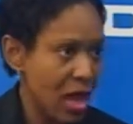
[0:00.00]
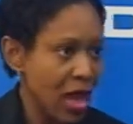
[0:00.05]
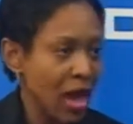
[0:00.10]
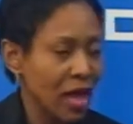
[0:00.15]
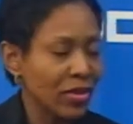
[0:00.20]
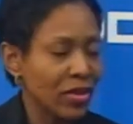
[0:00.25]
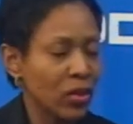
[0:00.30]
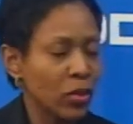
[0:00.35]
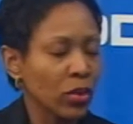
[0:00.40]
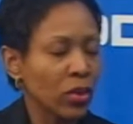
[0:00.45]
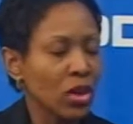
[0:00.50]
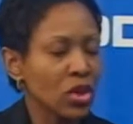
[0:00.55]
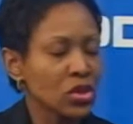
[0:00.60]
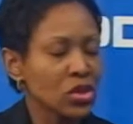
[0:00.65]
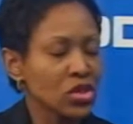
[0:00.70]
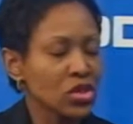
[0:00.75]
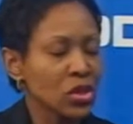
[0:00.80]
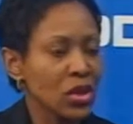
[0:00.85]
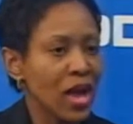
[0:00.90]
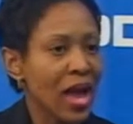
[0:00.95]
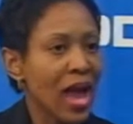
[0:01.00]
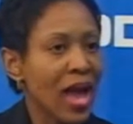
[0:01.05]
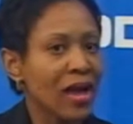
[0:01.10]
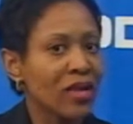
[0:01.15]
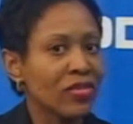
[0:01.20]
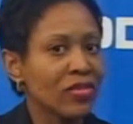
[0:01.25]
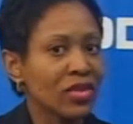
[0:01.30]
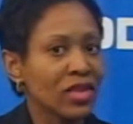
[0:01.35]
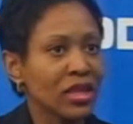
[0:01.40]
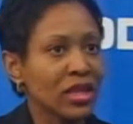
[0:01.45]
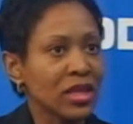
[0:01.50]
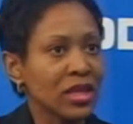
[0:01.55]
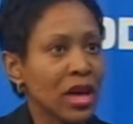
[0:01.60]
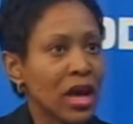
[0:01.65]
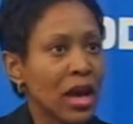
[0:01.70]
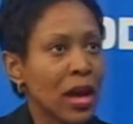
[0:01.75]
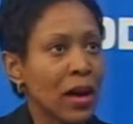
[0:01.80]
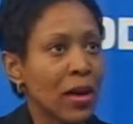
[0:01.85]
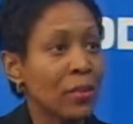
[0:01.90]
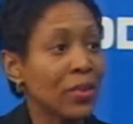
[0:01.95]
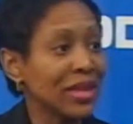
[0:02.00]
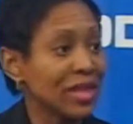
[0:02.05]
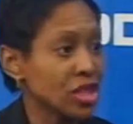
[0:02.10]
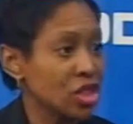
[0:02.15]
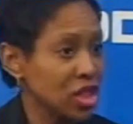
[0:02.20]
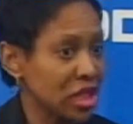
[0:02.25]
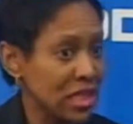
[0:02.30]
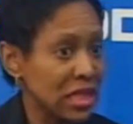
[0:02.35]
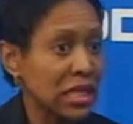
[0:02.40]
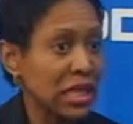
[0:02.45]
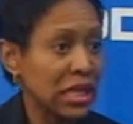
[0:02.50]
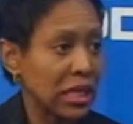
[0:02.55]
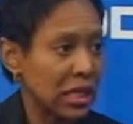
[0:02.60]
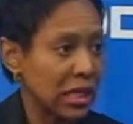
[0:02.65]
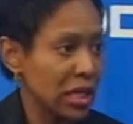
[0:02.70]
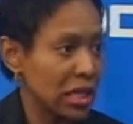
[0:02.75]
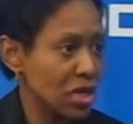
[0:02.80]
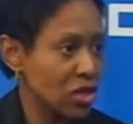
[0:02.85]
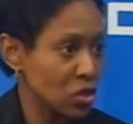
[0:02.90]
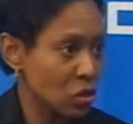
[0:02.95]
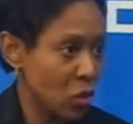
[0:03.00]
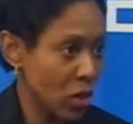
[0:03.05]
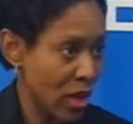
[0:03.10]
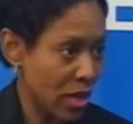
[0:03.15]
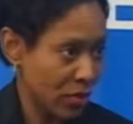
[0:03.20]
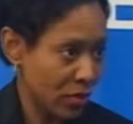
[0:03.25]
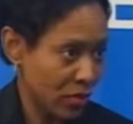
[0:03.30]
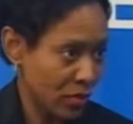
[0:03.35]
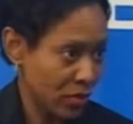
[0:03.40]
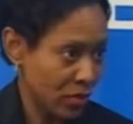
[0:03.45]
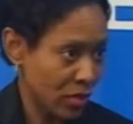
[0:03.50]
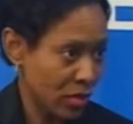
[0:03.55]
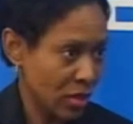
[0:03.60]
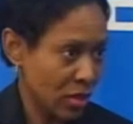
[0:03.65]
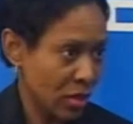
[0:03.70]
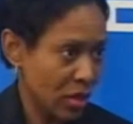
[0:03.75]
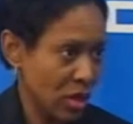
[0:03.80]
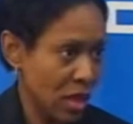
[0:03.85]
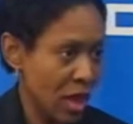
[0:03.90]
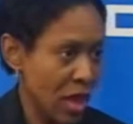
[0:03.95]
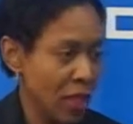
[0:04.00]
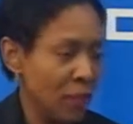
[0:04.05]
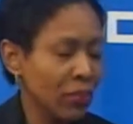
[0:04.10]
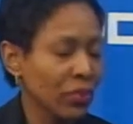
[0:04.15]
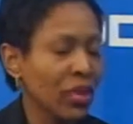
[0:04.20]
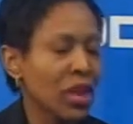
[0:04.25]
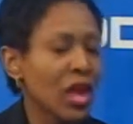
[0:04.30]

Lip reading: And then we also have the binge eating as well, okay?